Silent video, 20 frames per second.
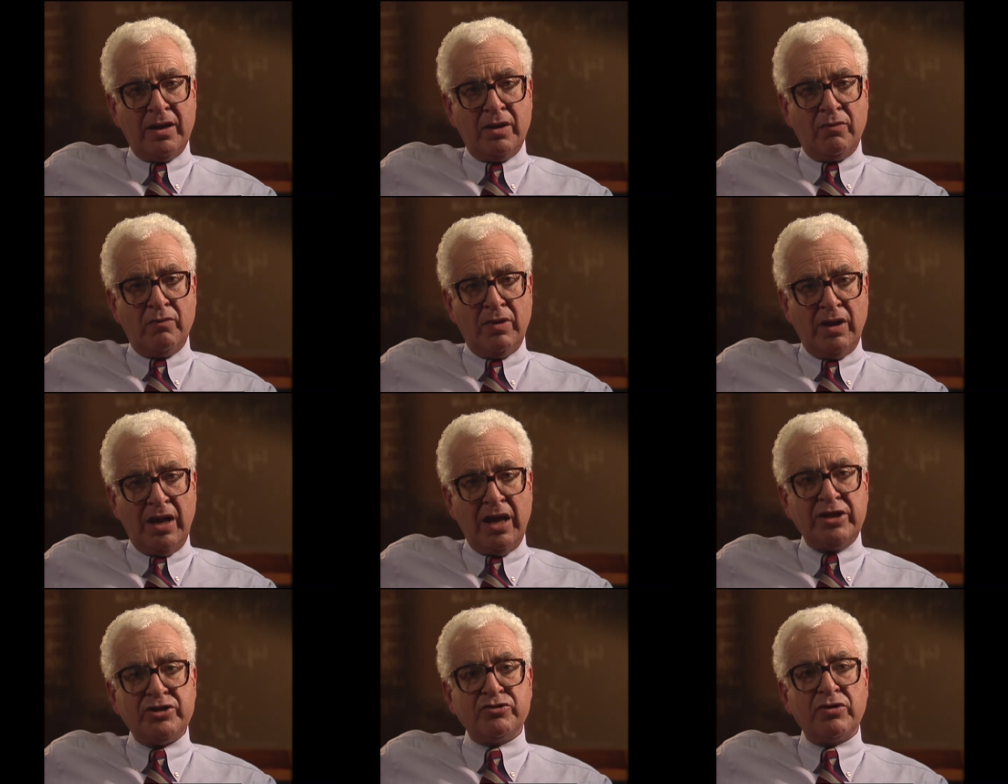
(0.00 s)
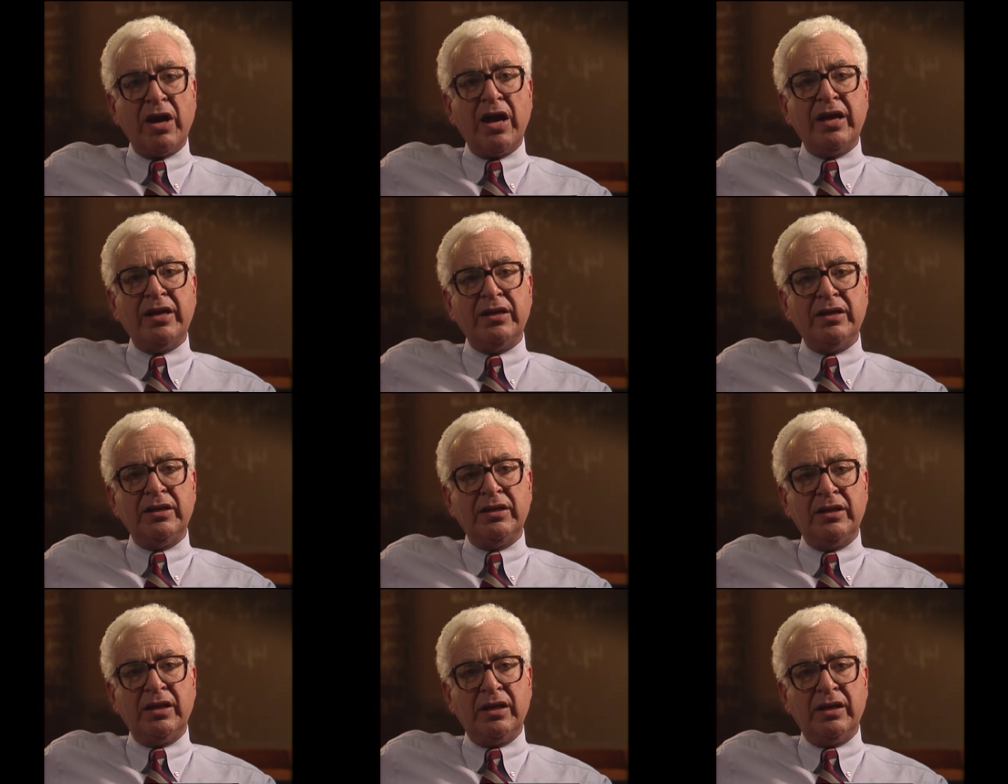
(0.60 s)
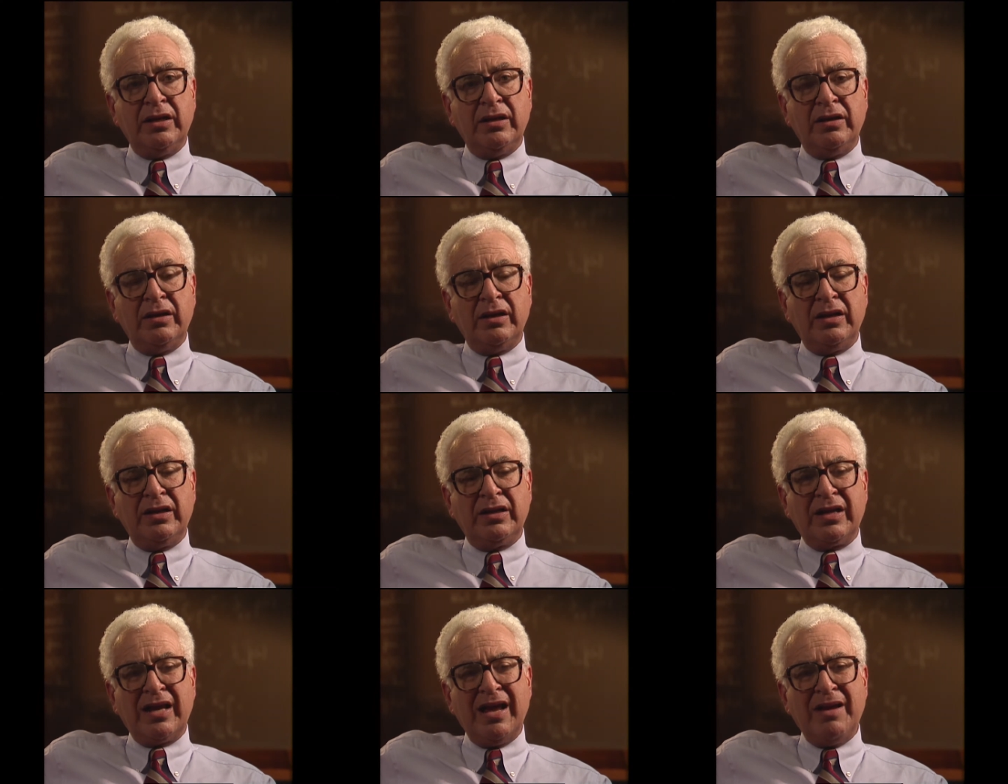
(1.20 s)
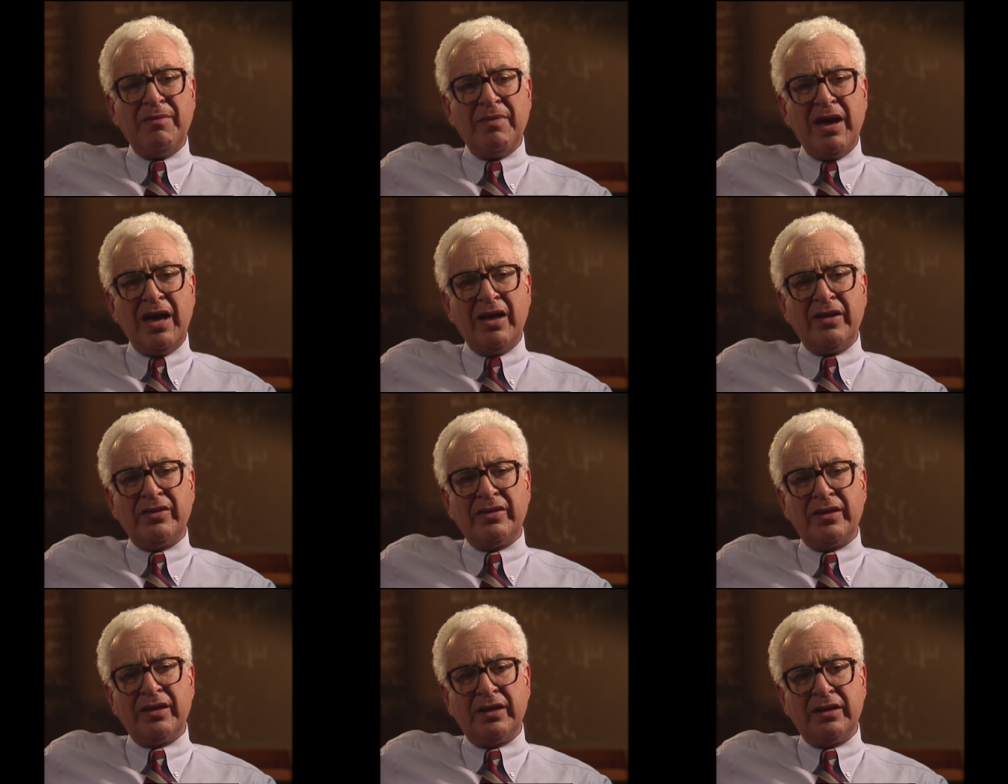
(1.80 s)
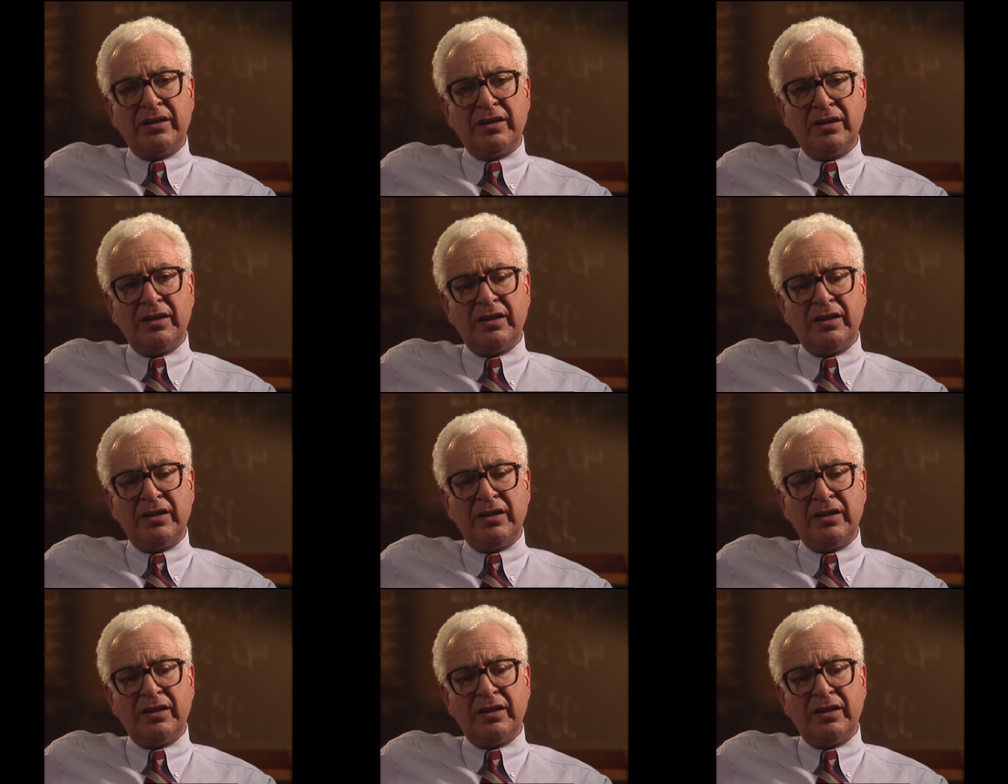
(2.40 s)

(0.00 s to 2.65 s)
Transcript: well, I tried it, and it came out that